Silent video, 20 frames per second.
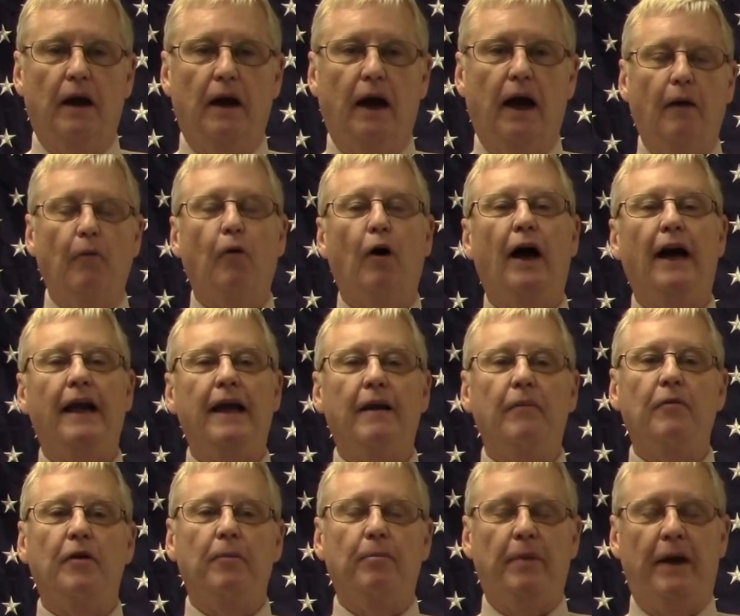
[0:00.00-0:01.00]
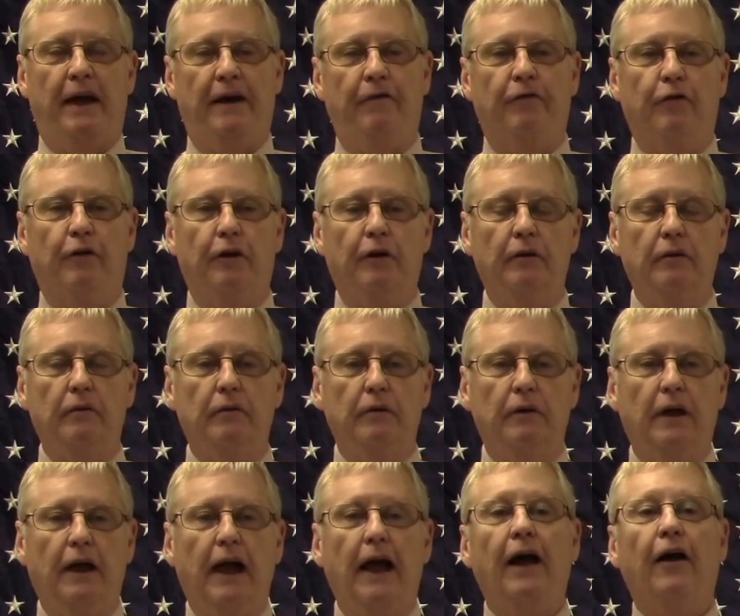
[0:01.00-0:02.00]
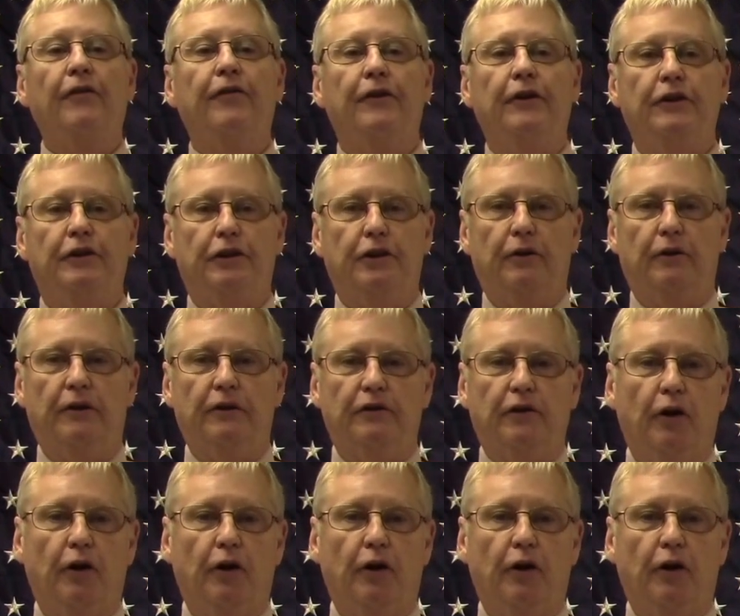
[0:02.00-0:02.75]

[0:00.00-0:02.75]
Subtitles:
"I want him to pay for health insurance."